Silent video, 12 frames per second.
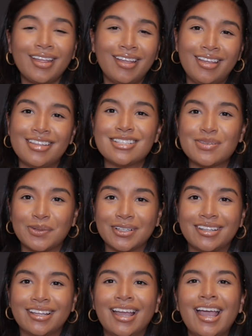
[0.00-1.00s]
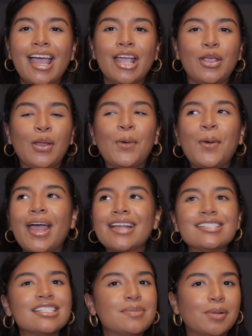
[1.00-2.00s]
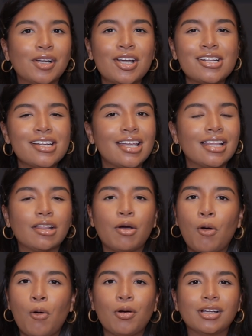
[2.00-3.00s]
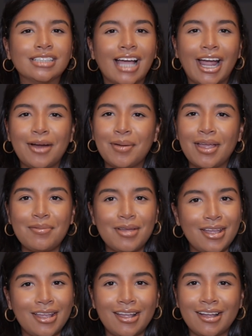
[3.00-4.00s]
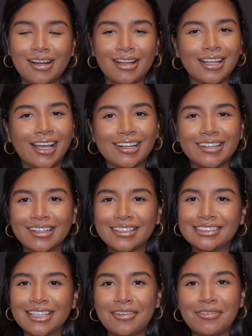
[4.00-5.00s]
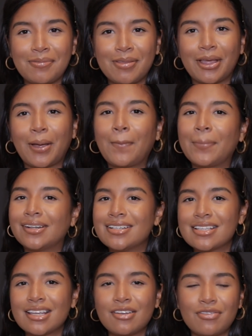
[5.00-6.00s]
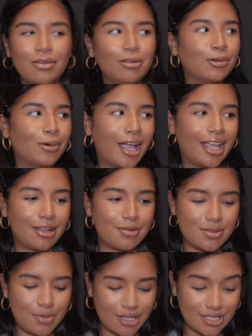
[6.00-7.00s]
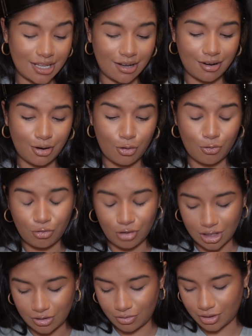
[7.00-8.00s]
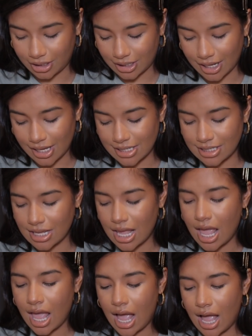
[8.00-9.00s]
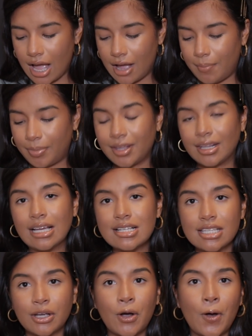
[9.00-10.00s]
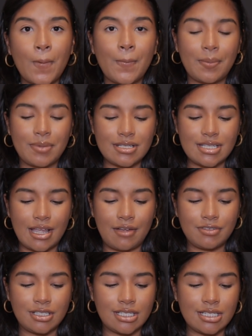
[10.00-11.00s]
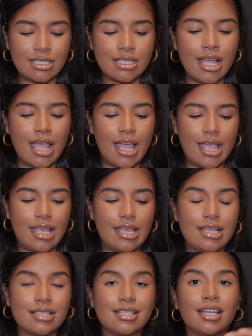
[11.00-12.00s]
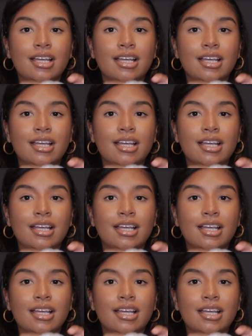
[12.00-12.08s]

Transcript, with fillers: it's worth it. You don't have to splurge and get the whole entire baby collection and stuff from there, but just get a few little items because they are really, really nice. Um, the next thing on my must have list is